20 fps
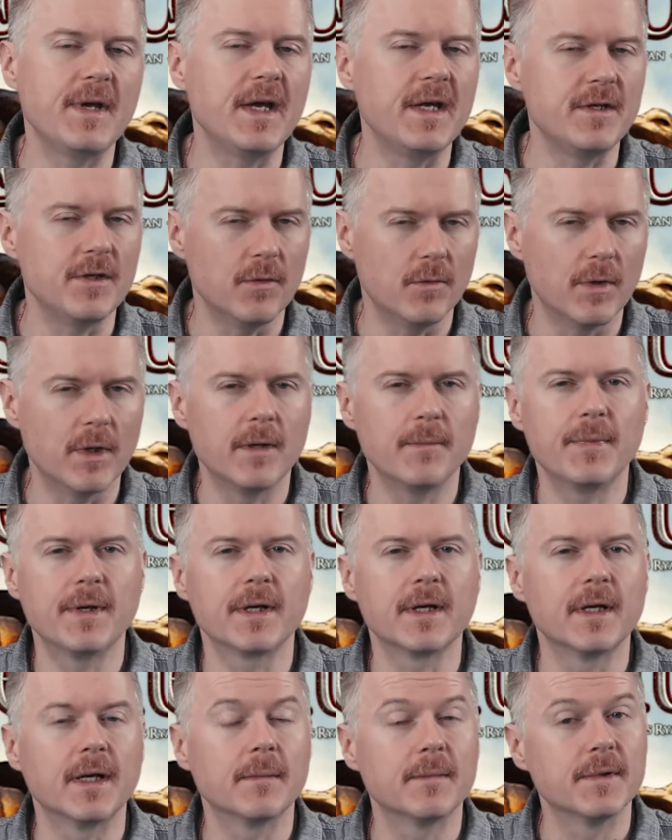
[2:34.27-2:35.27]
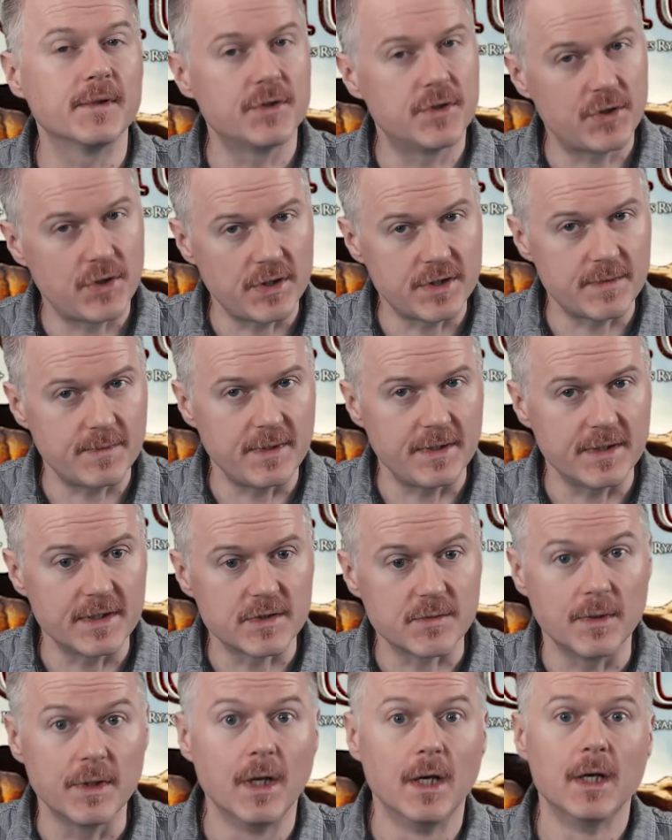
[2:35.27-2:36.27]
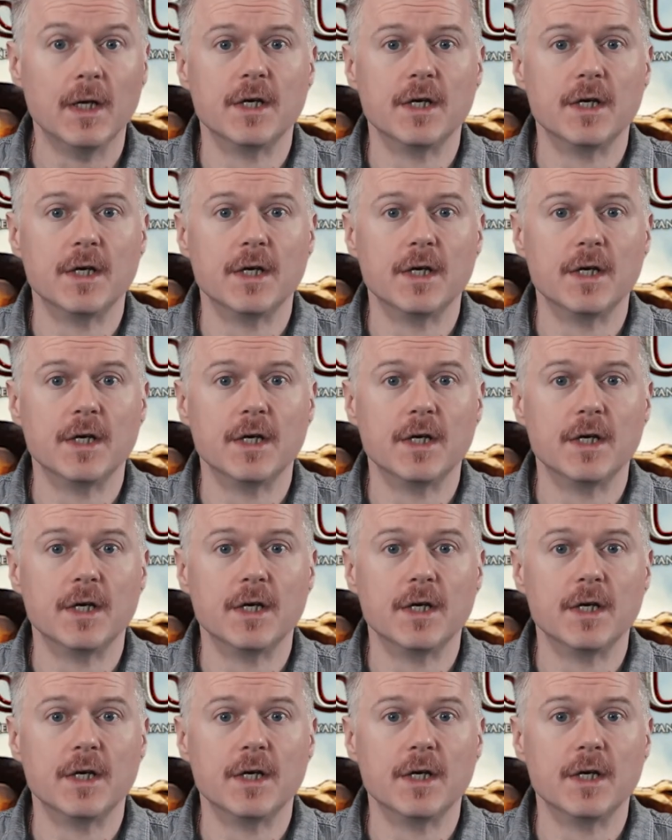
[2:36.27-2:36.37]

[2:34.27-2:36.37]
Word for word: and you'll want to pick it up. Trust me on this one.